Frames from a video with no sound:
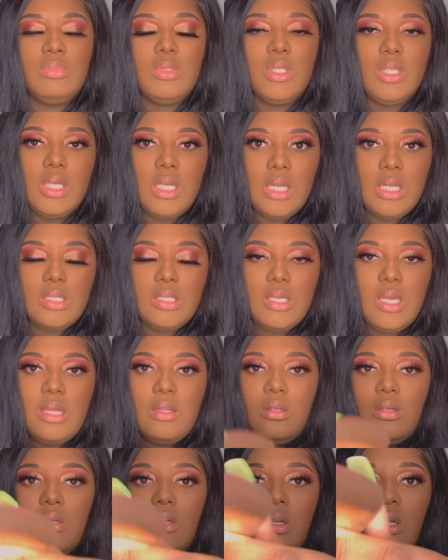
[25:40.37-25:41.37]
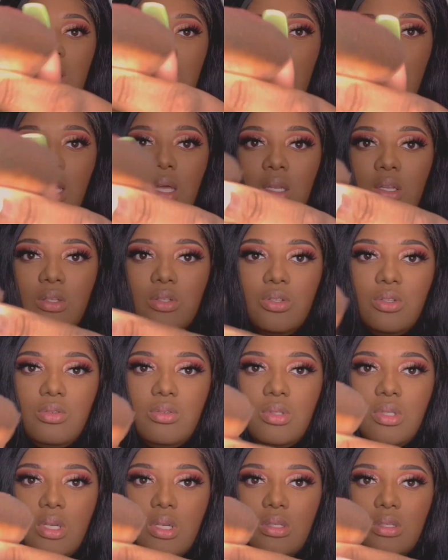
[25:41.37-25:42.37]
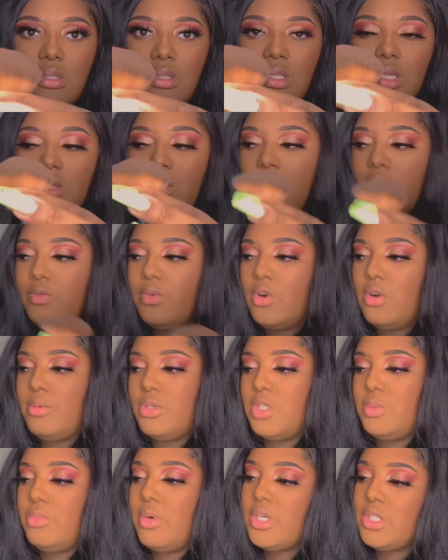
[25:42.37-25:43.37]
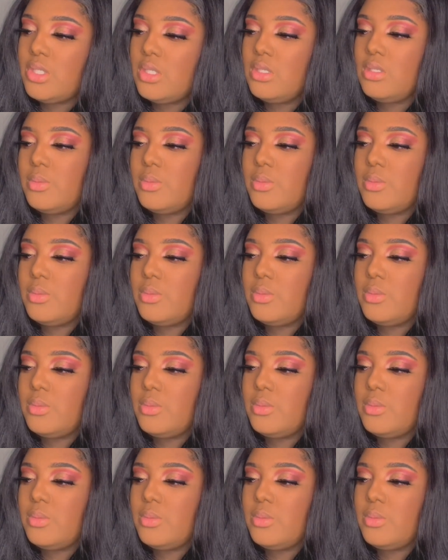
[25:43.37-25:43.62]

get it together, I just use this instead of looking for a whole bunch of brushes,